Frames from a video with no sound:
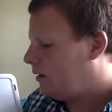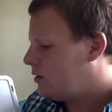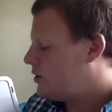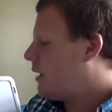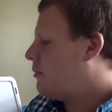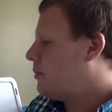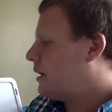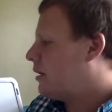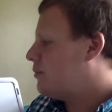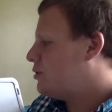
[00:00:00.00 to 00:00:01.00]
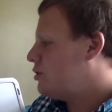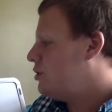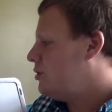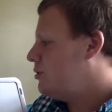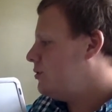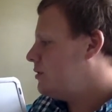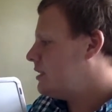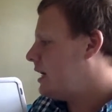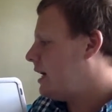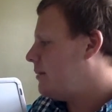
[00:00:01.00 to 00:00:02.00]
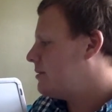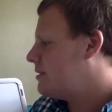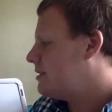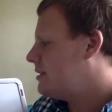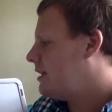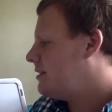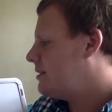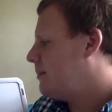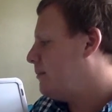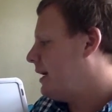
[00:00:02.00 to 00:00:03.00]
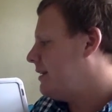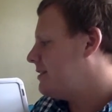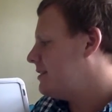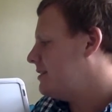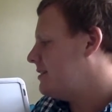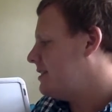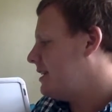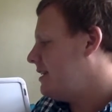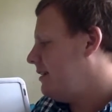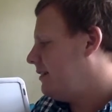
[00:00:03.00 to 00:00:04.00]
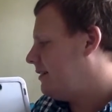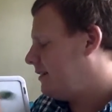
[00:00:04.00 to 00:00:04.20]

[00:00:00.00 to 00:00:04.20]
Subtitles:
So that will become 2 times 6 minus z